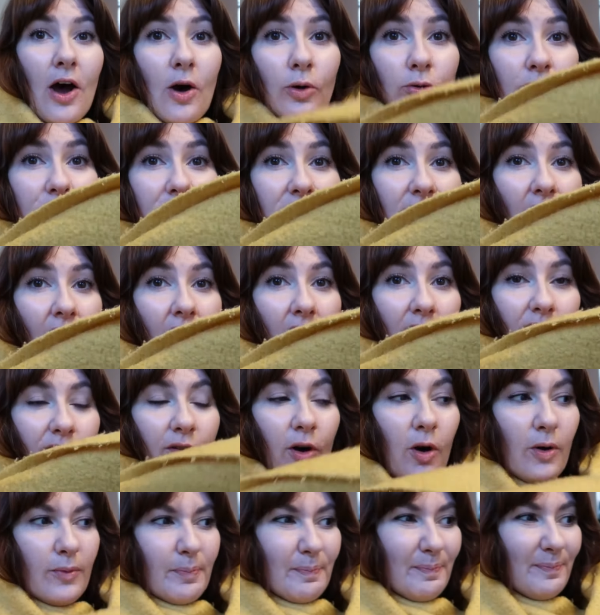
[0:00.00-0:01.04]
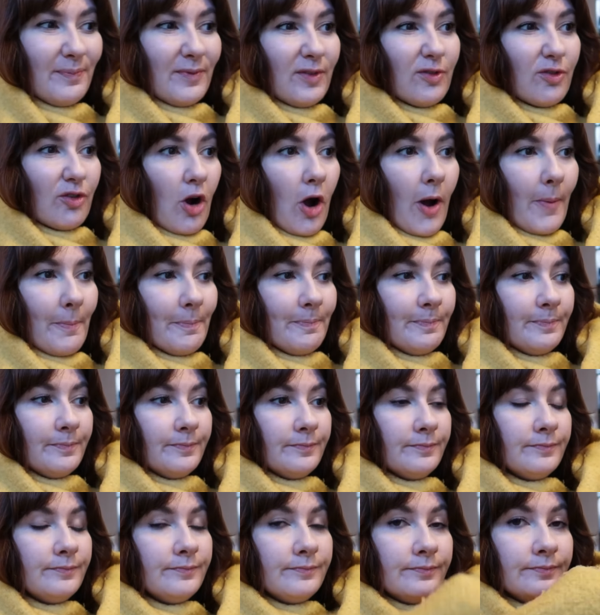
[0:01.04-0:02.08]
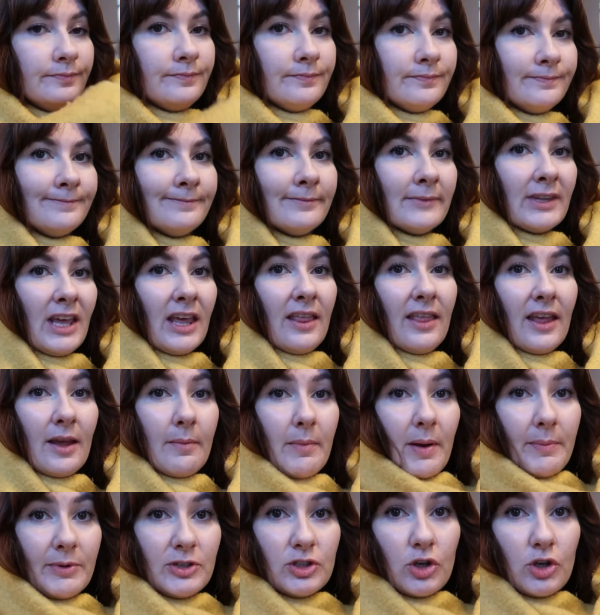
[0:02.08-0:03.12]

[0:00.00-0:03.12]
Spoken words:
old scarf on from, I think it might be